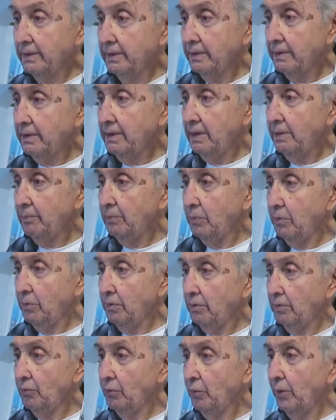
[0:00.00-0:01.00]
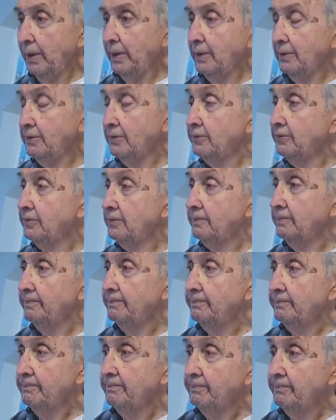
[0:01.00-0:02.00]
A couple winks. Yeah,
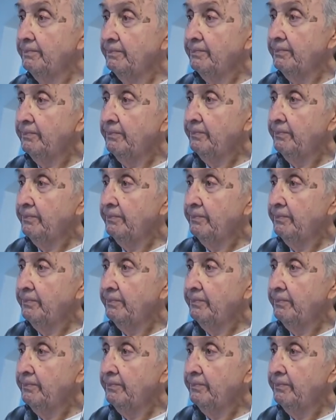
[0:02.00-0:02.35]
that's good.